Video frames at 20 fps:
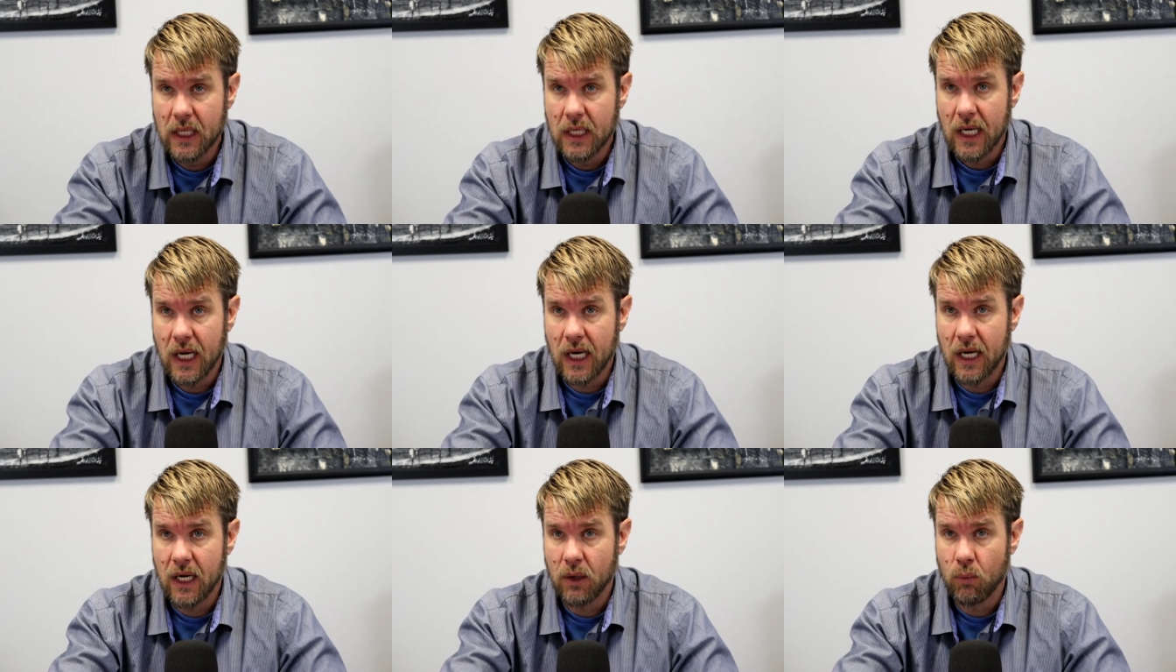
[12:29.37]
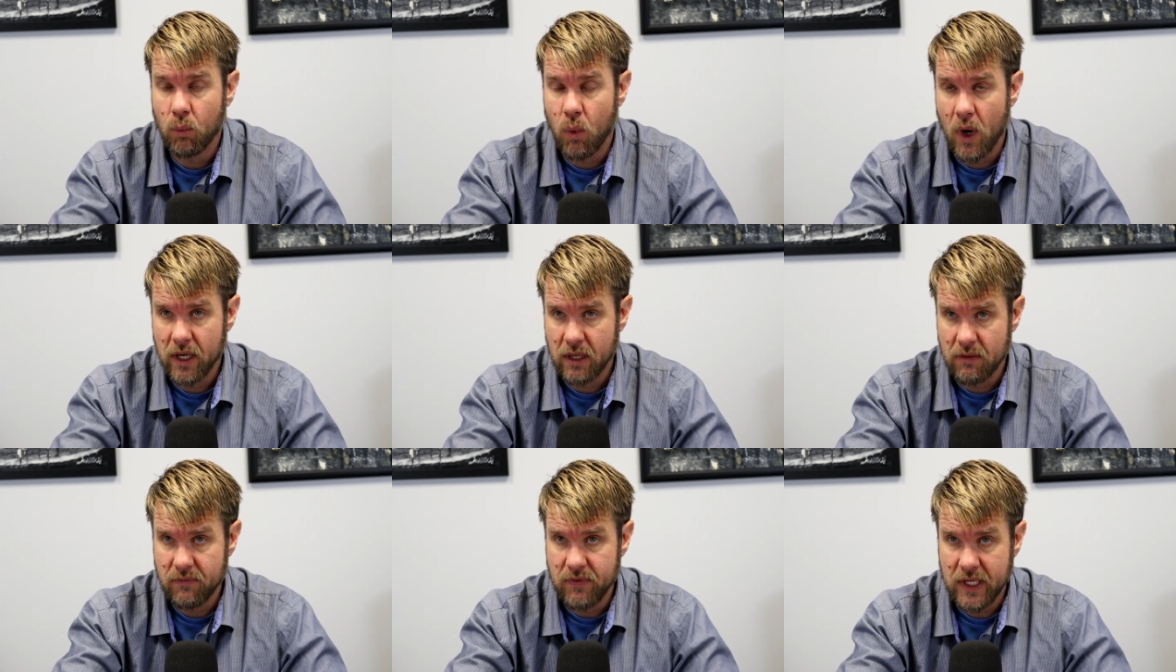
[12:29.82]

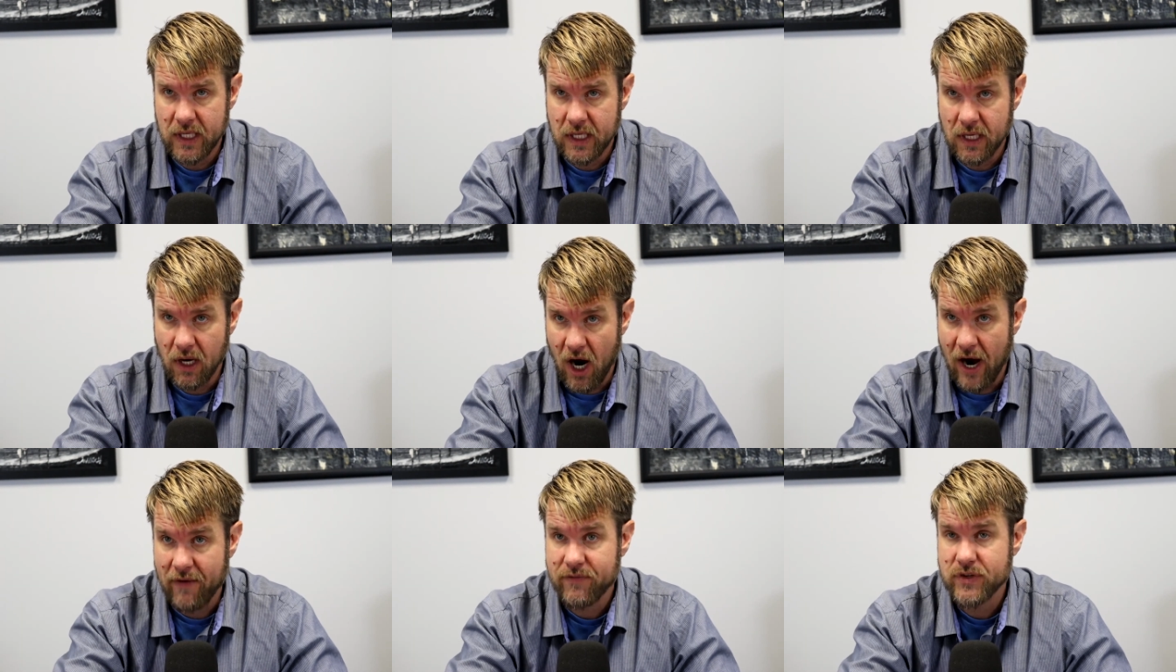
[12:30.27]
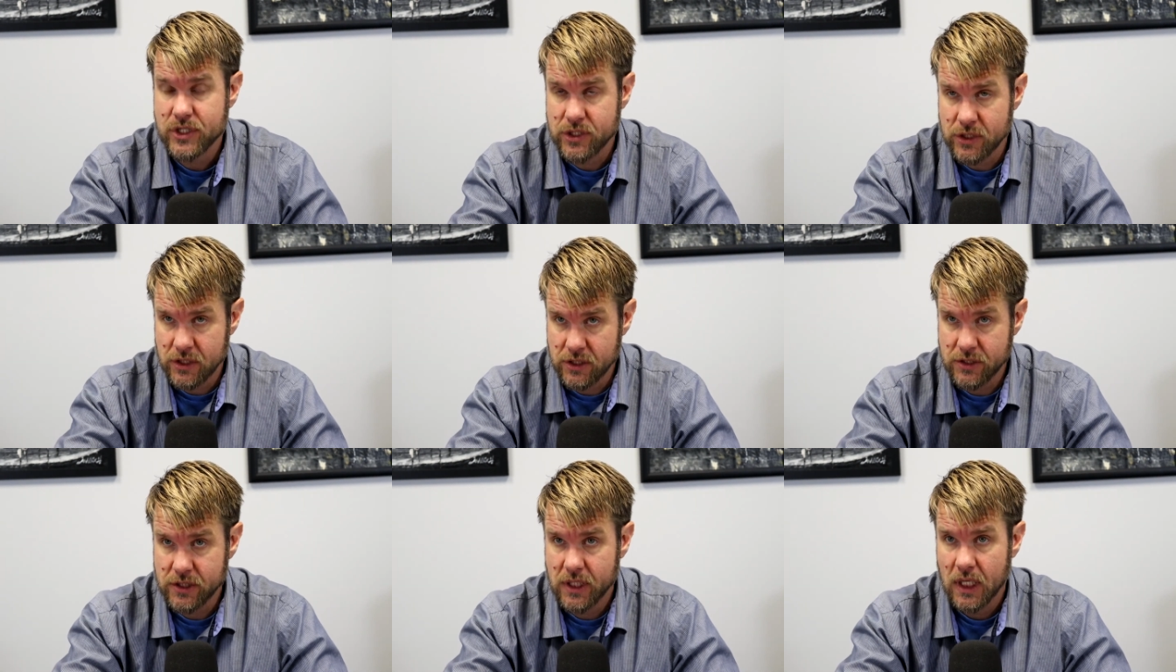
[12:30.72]
one of the
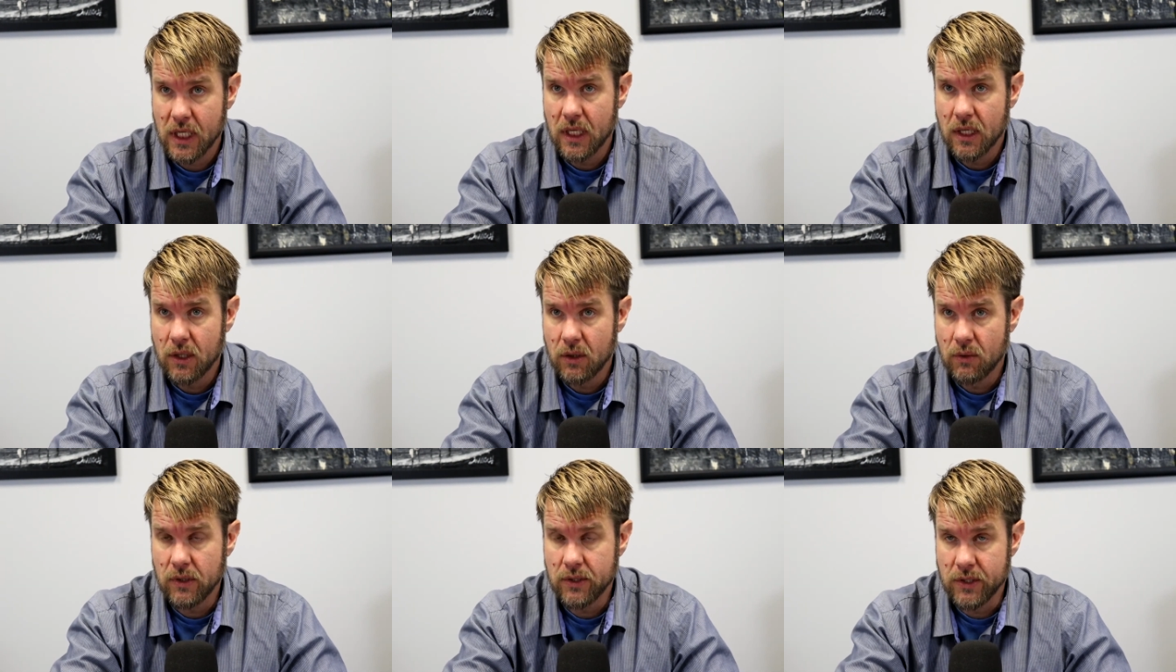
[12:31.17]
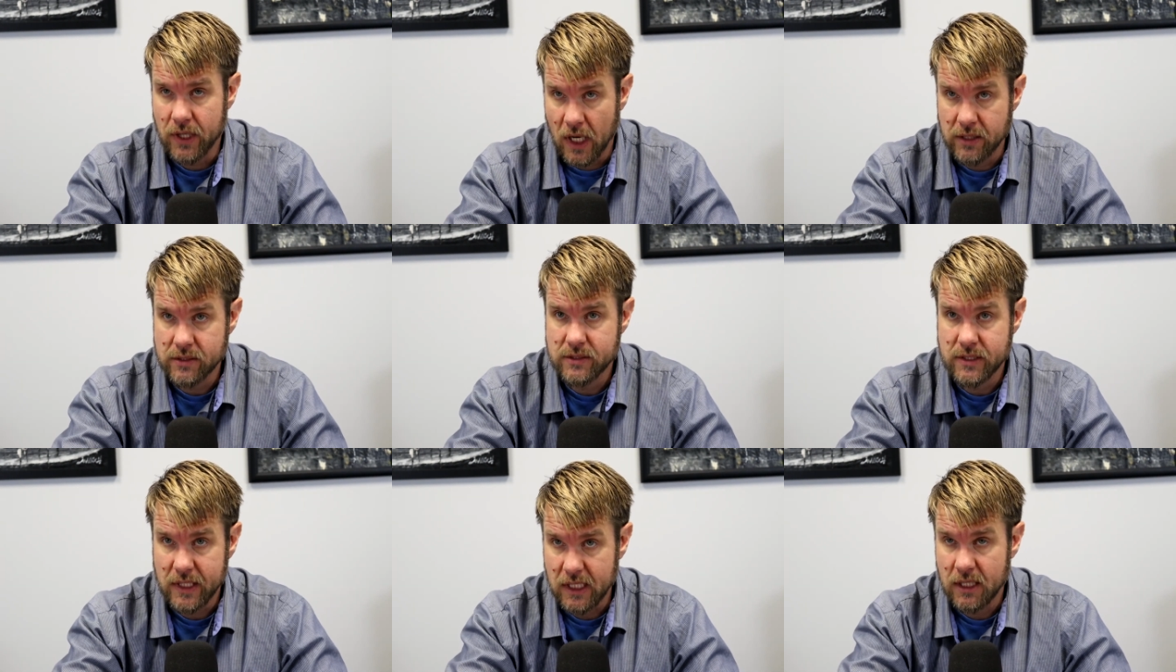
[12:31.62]
officers
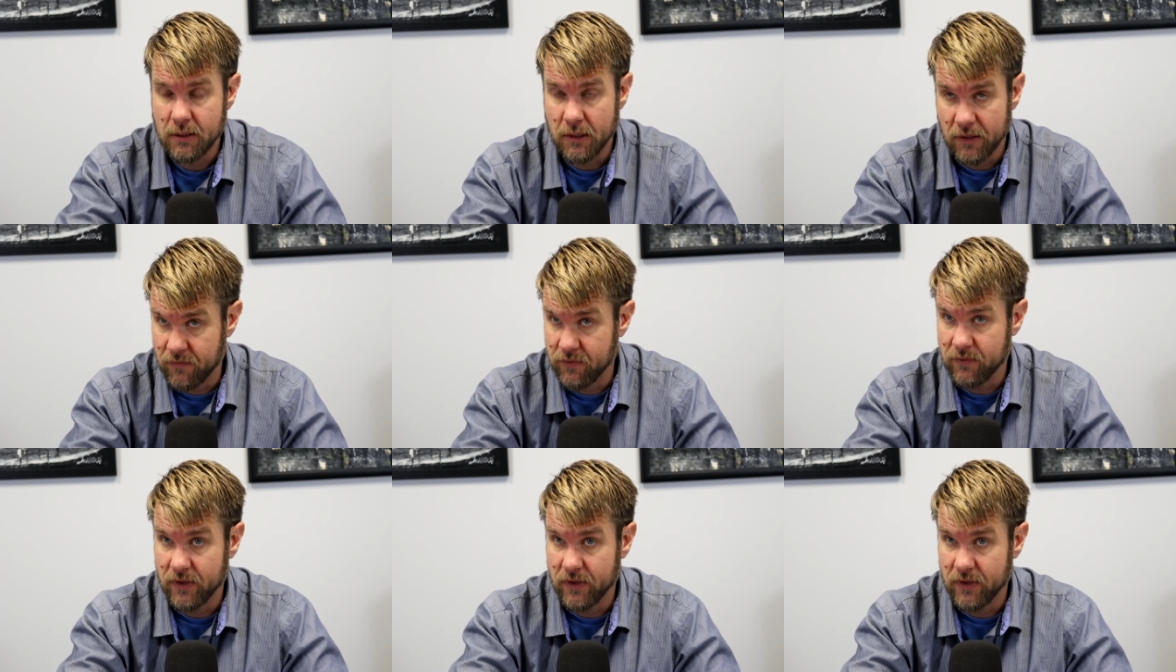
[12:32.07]
does need to,